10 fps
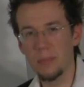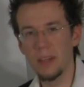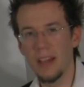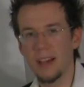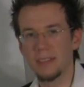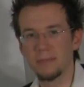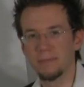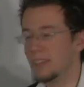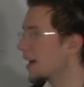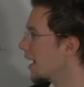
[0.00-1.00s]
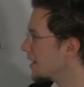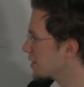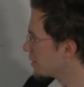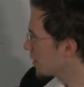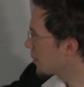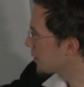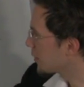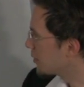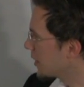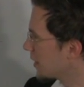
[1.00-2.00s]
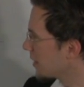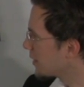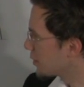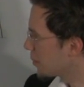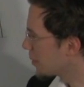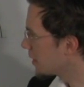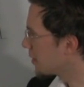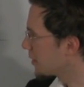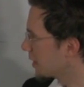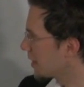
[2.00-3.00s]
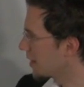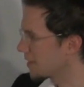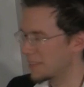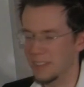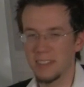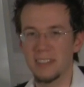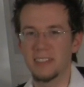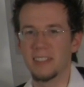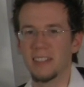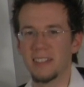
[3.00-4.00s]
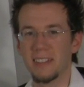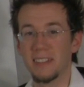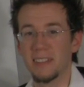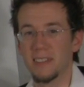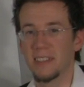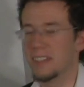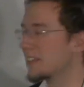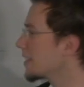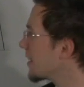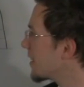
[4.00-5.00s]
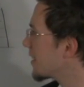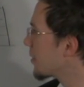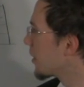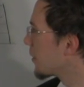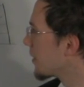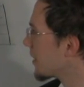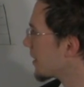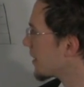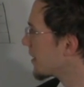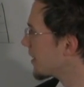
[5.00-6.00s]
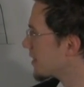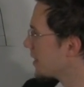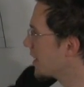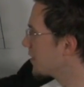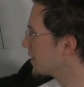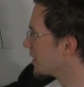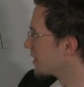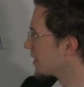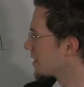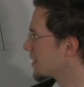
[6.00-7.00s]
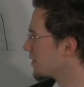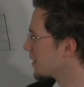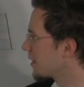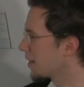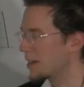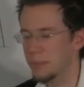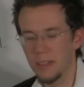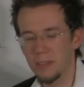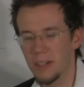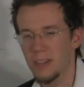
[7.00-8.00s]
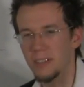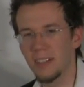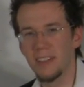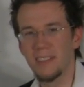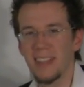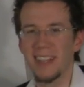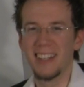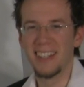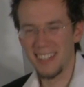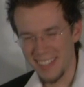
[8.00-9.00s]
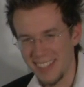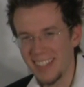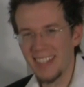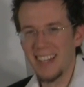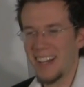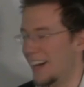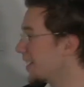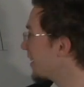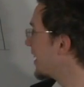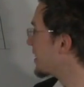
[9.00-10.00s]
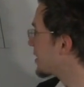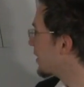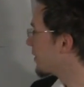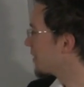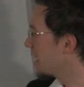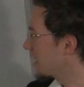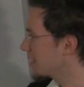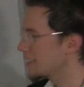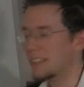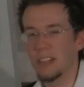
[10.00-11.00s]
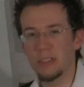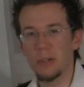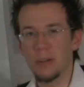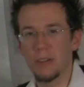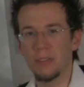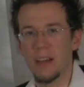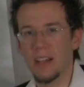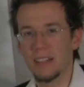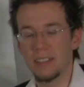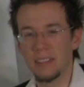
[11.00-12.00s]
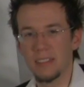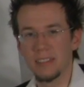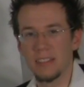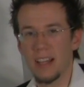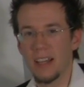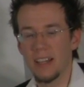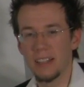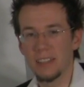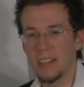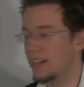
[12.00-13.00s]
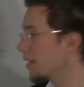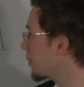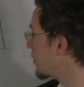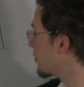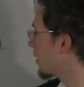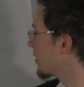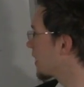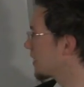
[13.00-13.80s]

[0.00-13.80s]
But yeah. And sorry about the fail on the treble clef there. I kind of just did a really quick one there. It's not even, doesn't even look great, but whatever. Okay, so that is the tetrachord effect, and I hope you found